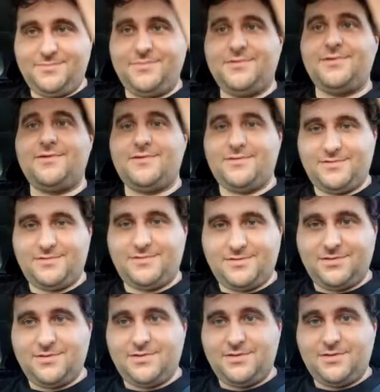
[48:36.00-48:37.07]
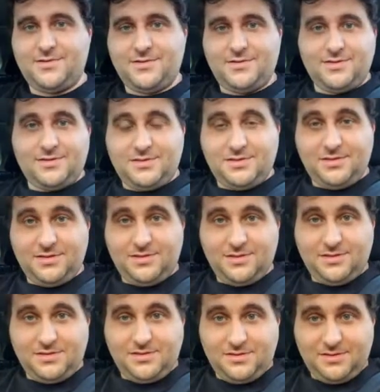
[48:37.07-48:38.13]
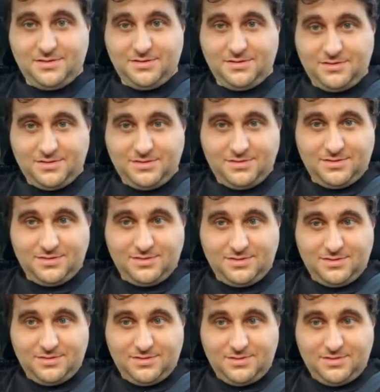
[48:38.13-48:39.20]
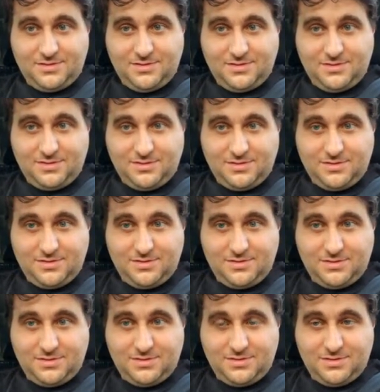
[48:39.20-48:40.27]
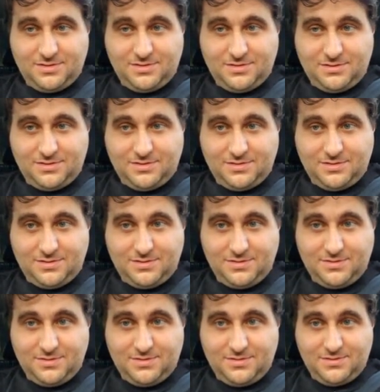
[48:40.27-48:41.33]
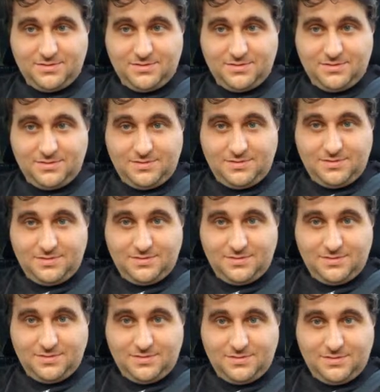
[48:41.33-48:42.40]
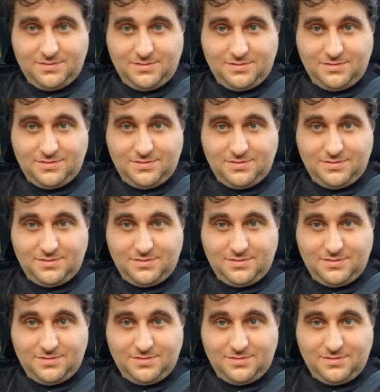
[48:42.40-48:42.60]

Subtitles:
(not speaking)